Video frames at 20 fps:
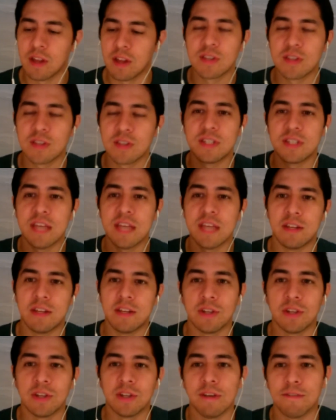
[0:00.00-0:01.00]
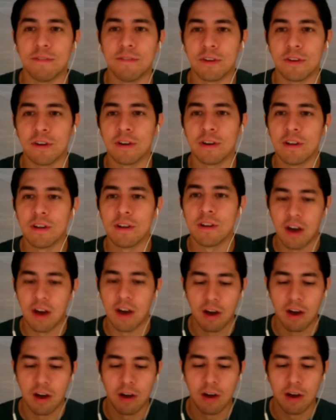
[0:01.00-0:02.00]
Stand and Deliver,
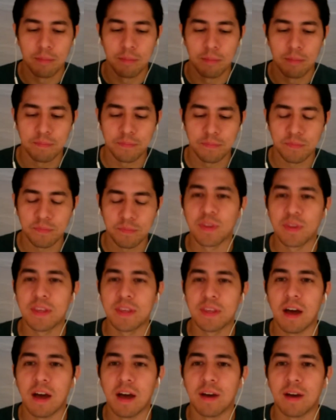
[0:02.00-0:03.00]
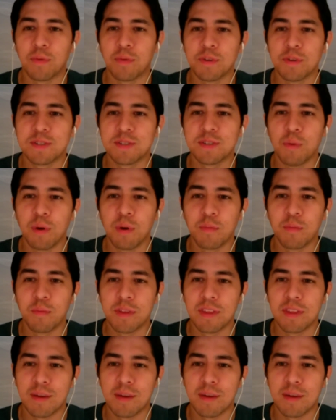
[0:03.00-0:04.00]
what was the one with
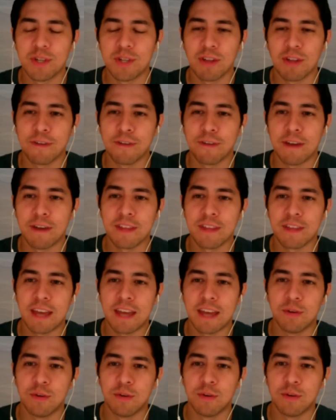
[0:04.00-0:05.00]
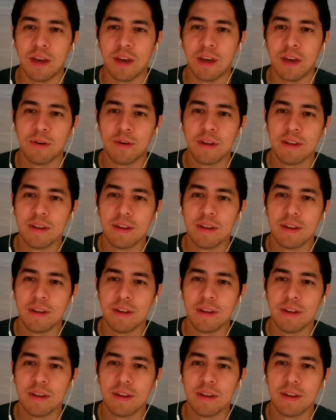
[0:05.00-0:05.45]
Michelle Pfeiffer that had Coolio?